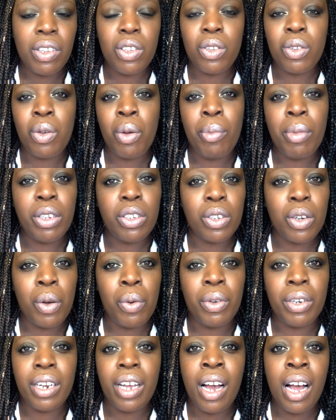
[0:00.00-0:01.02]
It's so much
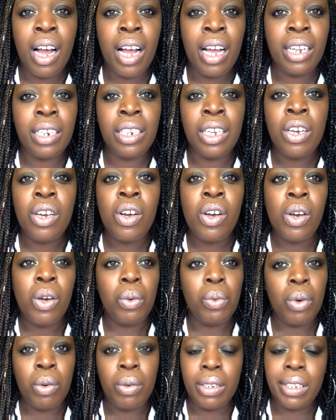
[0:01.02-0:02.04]
going on,
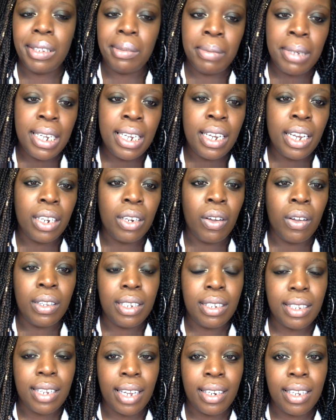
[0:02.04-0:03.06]
woe with me, and all
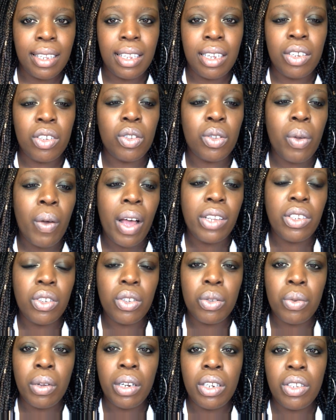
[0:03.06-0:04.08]
these kind of things. So I
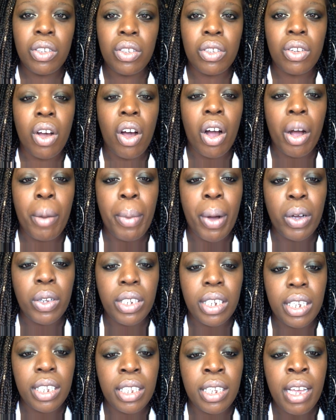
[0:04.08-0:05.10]
just wanted to talk
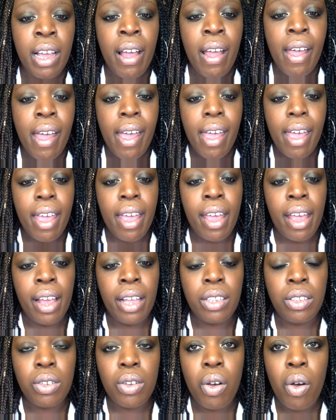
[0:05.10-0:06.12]
about it
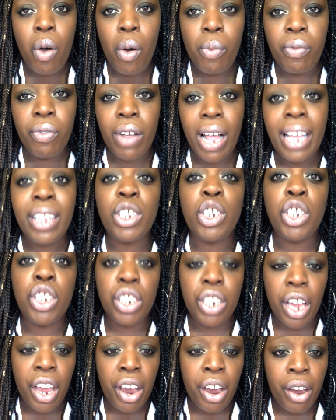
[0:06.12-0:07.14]
and hope and
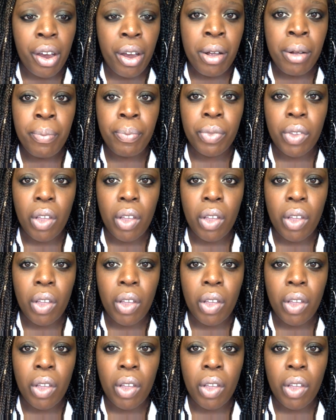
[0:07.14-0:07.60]
share